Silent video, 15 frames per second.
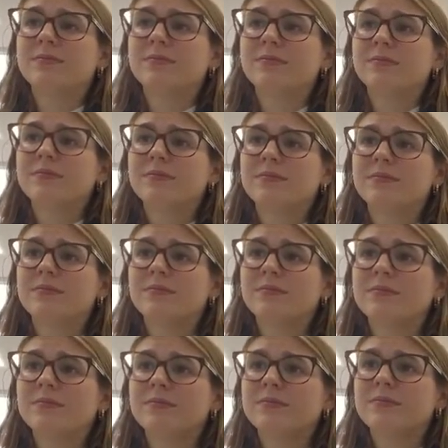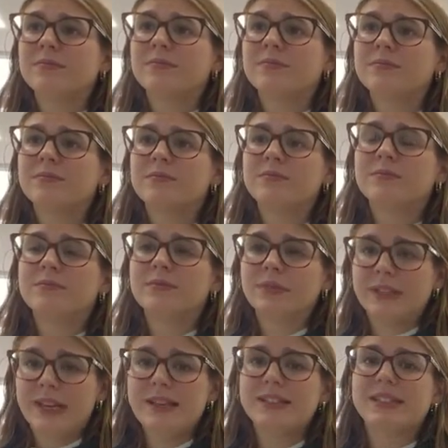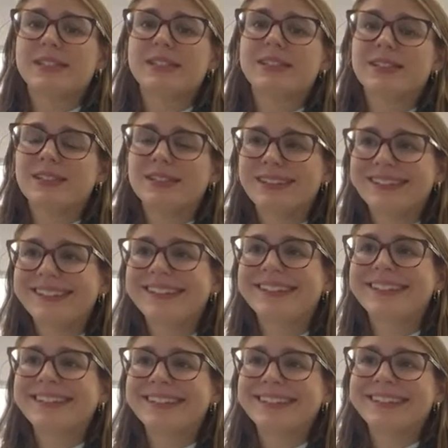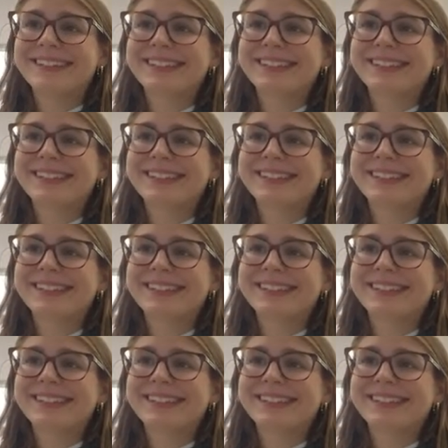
This person isn't speaking.